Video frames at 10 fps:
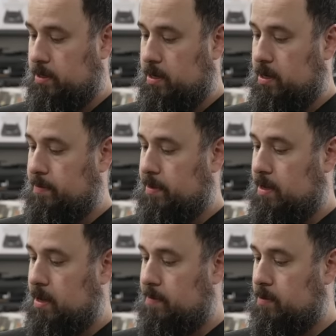time
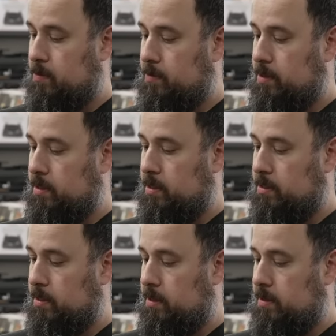combo
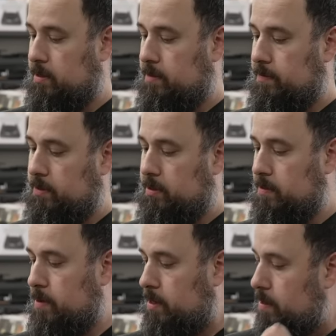release of, let's see,
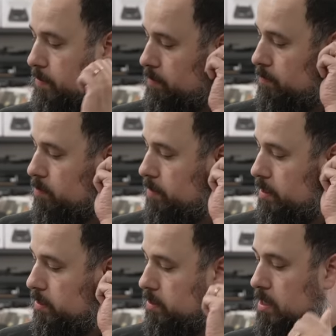My Chemical
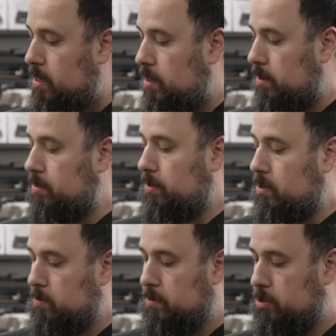Romance, Leonard
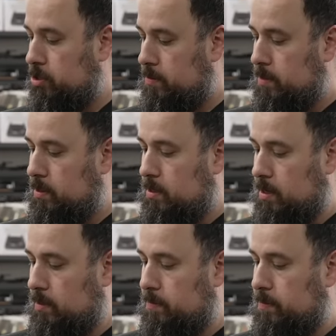Cohen, Jimmy,
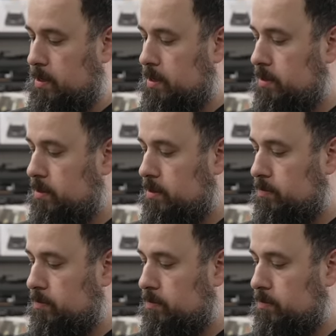Tyler Bates,